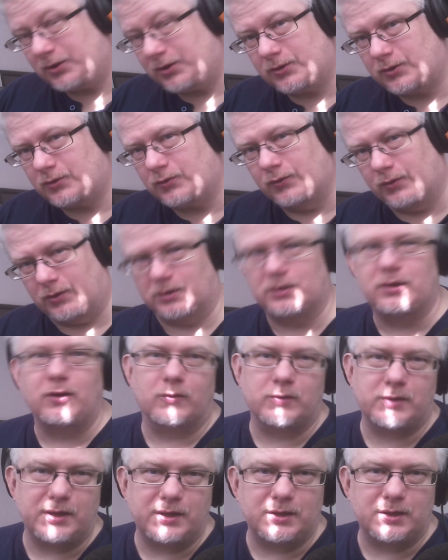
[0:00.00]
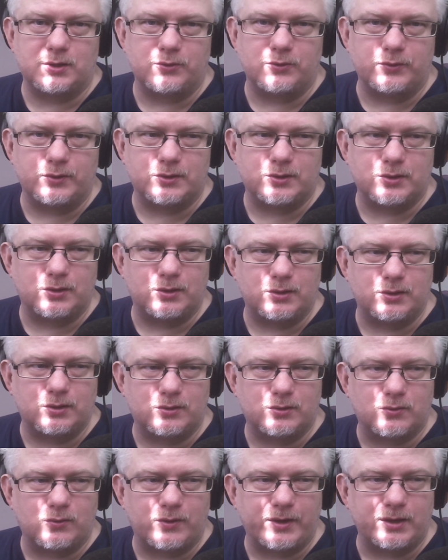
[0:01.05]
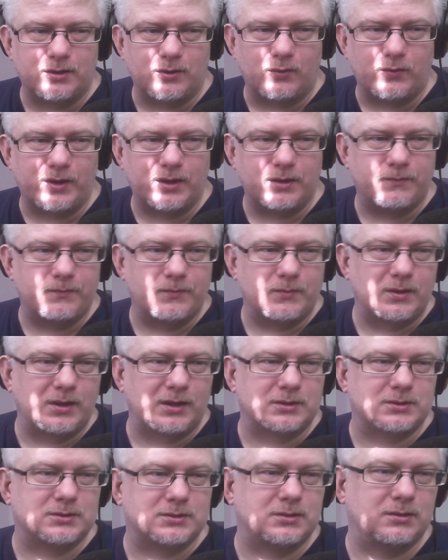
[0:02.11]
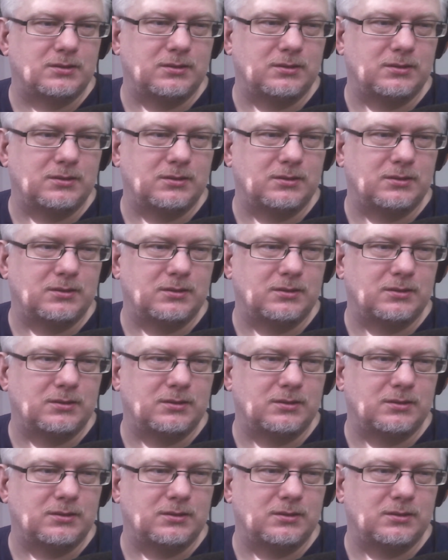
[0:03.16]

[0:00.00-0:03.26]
do not look into it straight away. That's